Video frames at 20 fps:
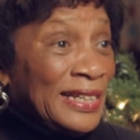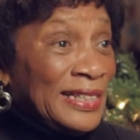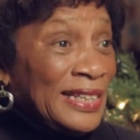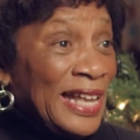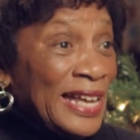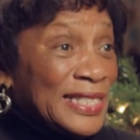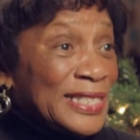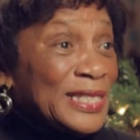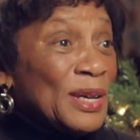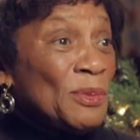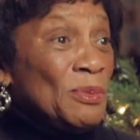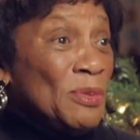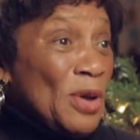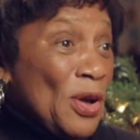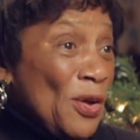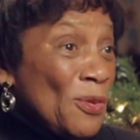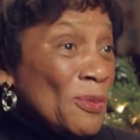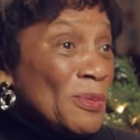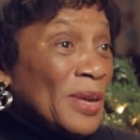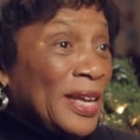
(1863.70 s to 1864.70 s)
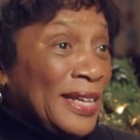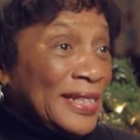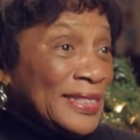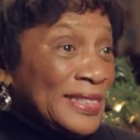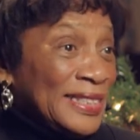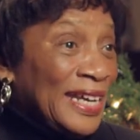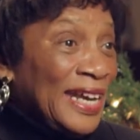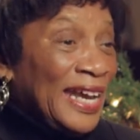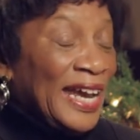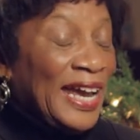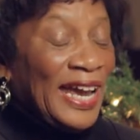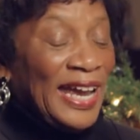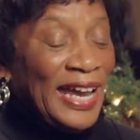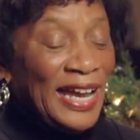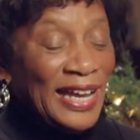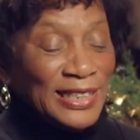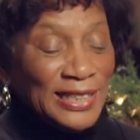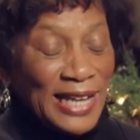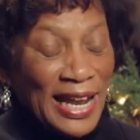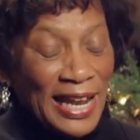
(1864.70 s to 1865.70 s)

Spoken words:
That's a moment. And